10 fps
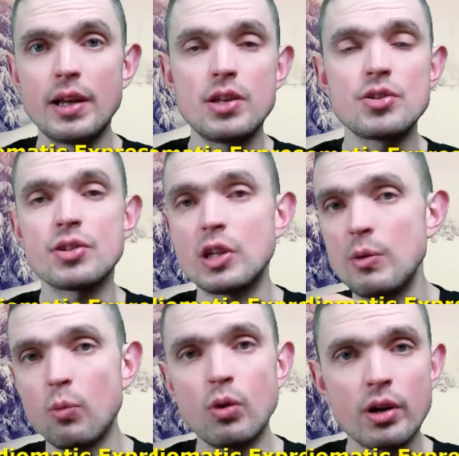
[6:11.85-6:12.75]
and just
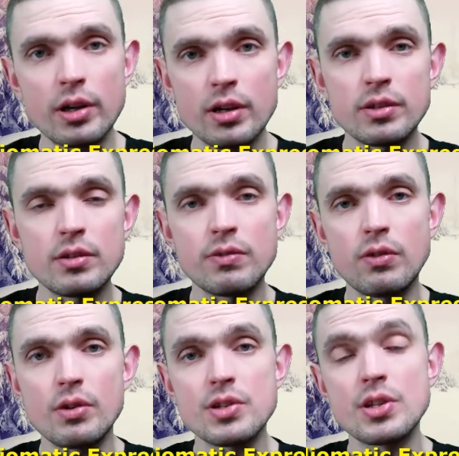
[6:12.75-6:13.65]
keep working on their
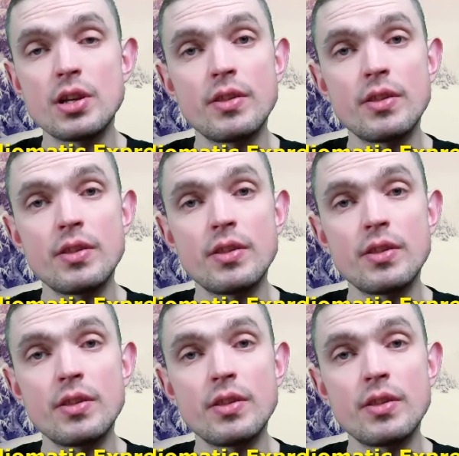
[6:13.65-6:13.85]
fluency,